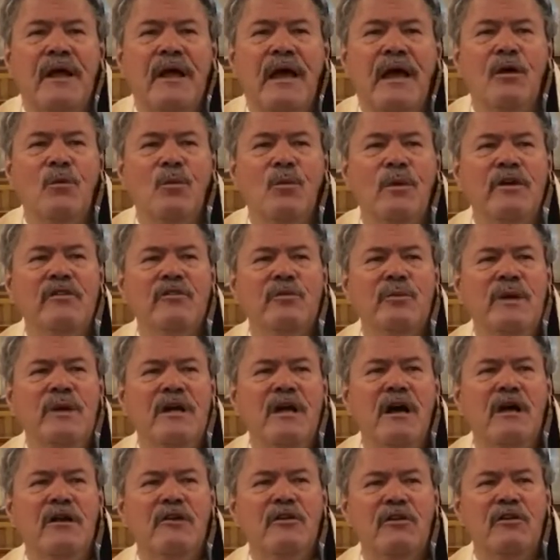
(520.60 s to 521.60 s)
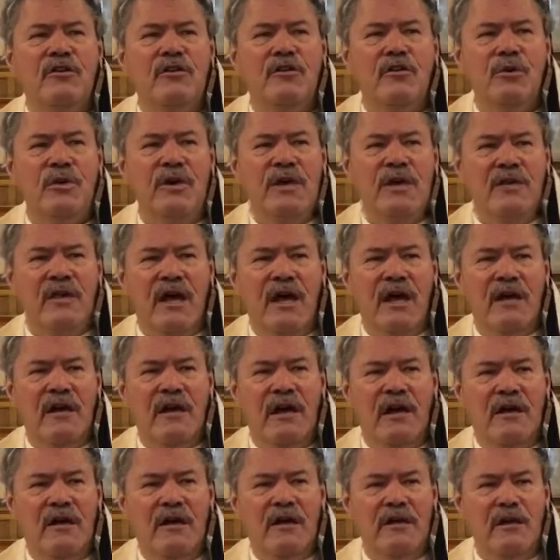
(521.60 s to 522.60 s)
And once we got doing that,
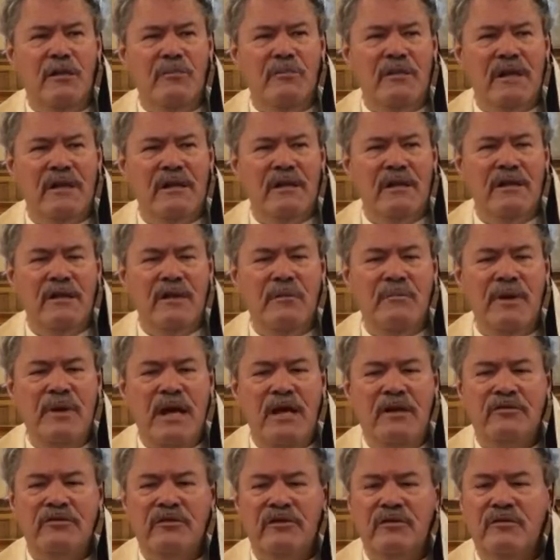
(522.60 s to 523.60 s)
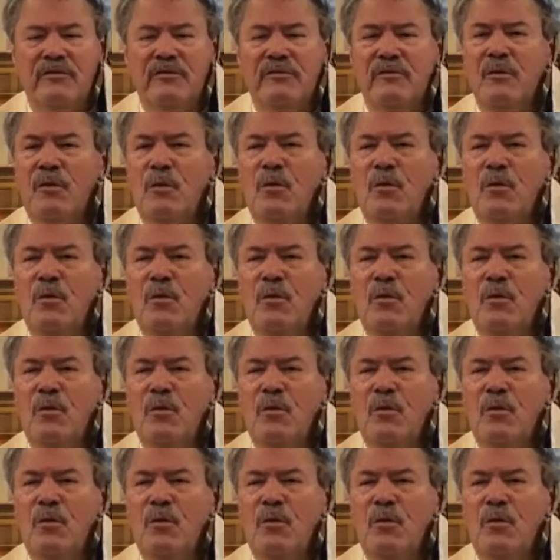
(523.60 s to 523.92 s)
like on a monthly basis,